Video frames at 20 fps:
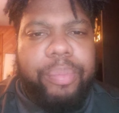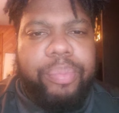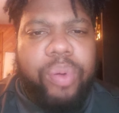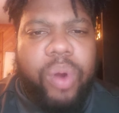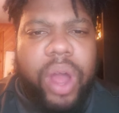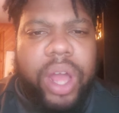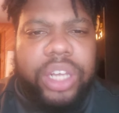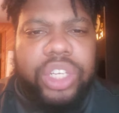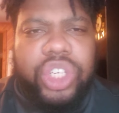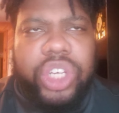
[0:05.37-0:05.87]

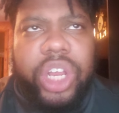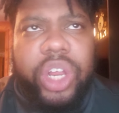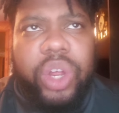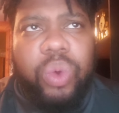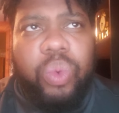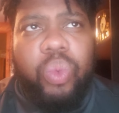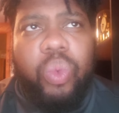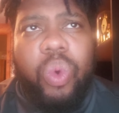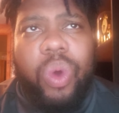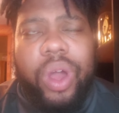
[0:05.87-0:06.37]
Project
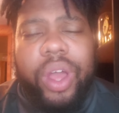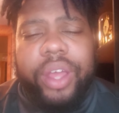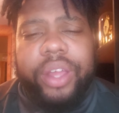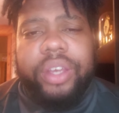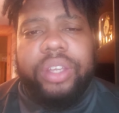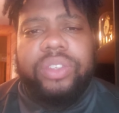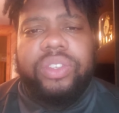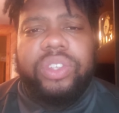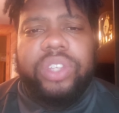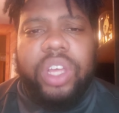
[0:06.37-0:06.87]

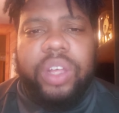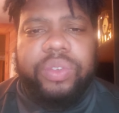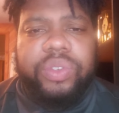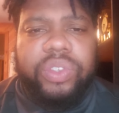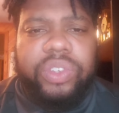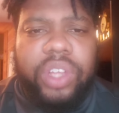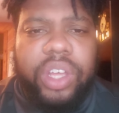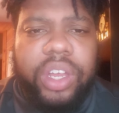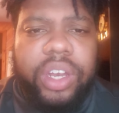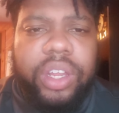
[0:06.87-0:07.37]
One self
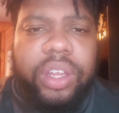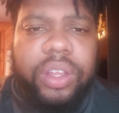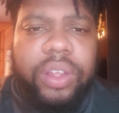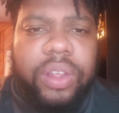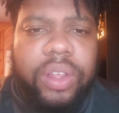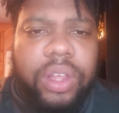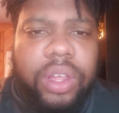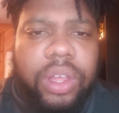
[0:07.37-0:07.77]
study.